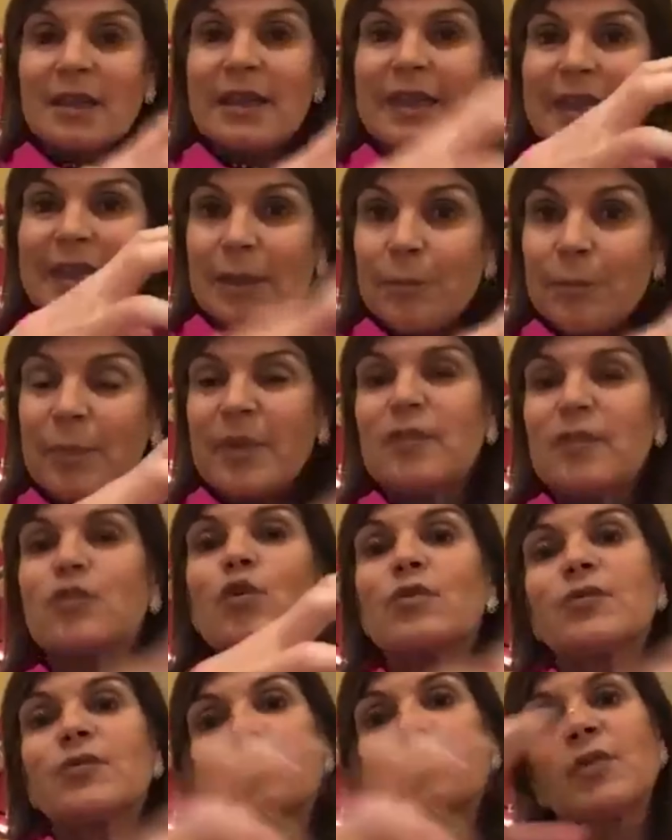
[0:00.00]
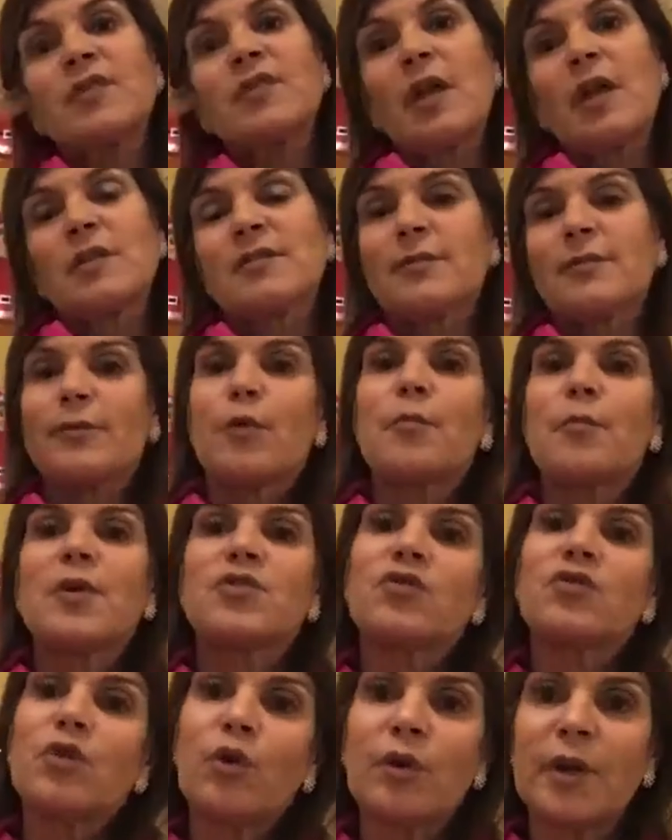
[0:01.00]
keeping those results for
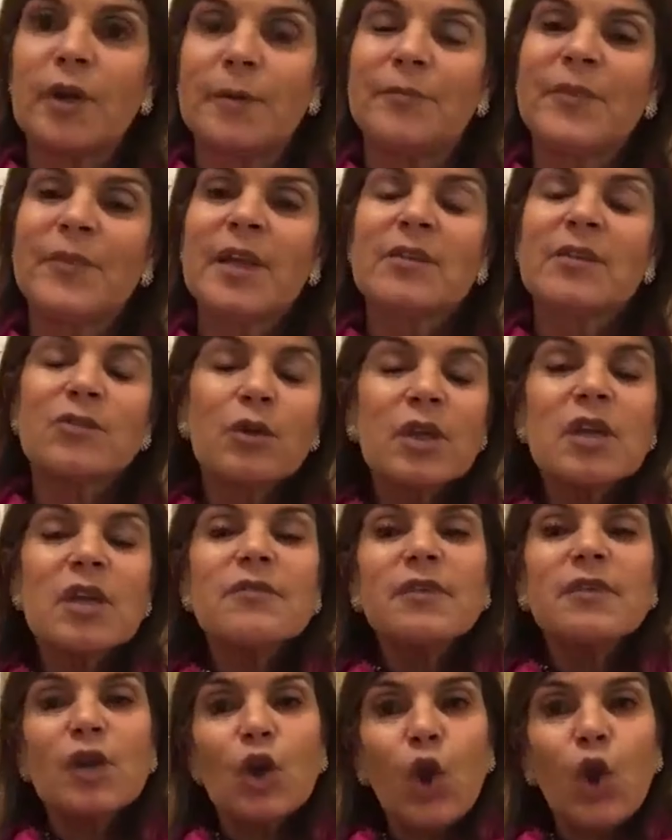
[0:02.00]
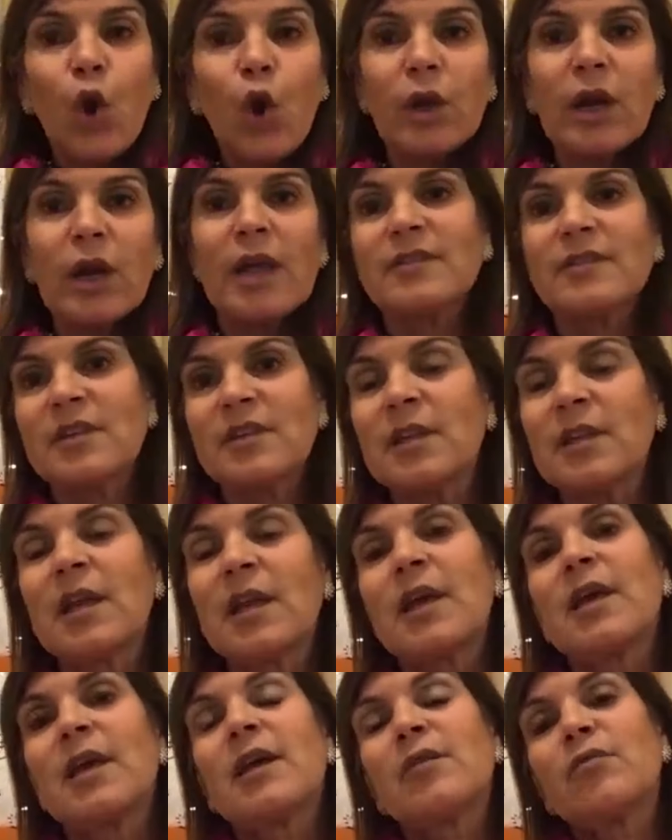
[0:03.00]
much longer. So giving long lasting
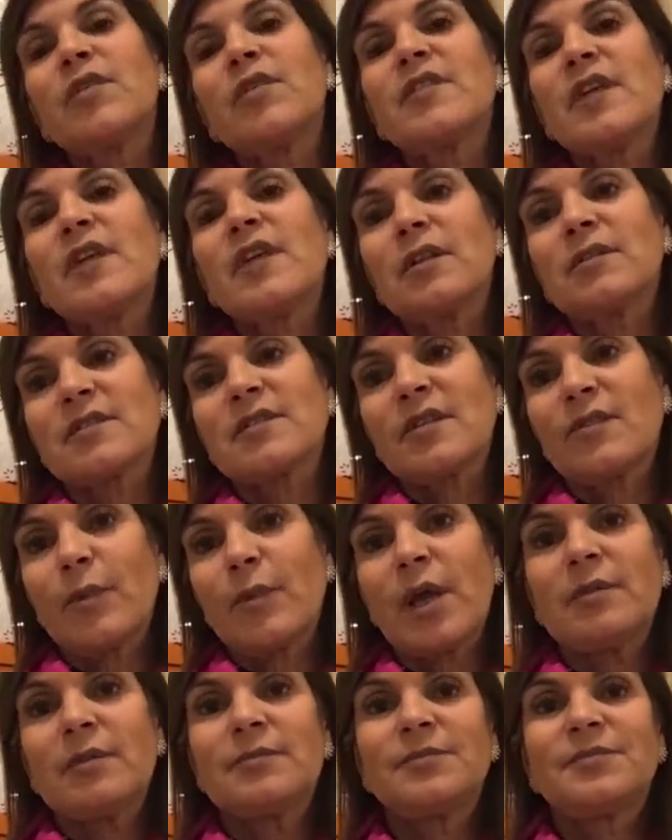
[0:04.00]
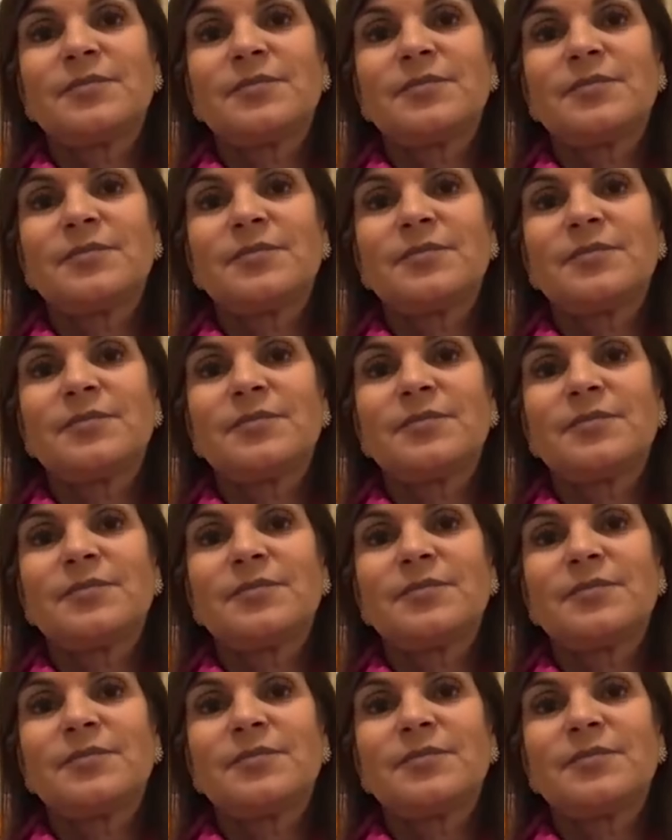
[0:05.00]
results as well.